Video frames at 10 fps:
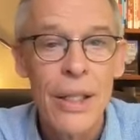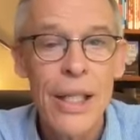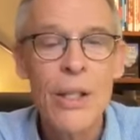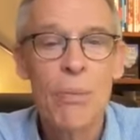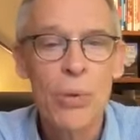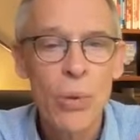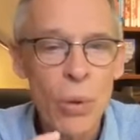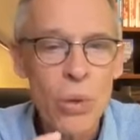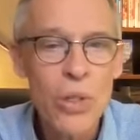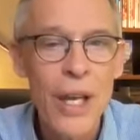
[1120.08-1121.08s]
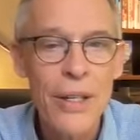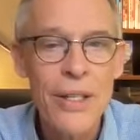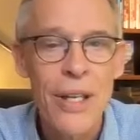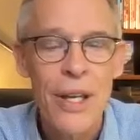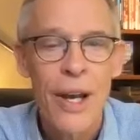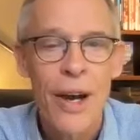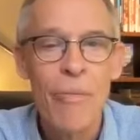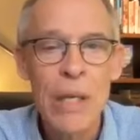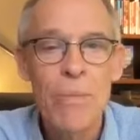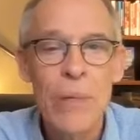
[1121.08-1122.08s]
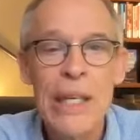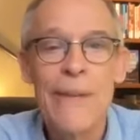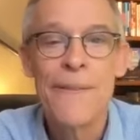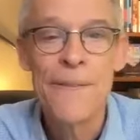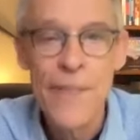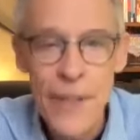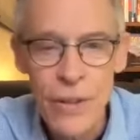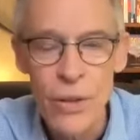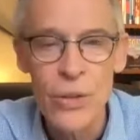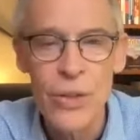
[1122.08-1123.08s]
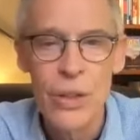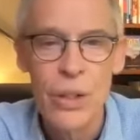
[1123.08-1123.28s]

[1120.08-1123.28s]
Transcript: in the process of me being filled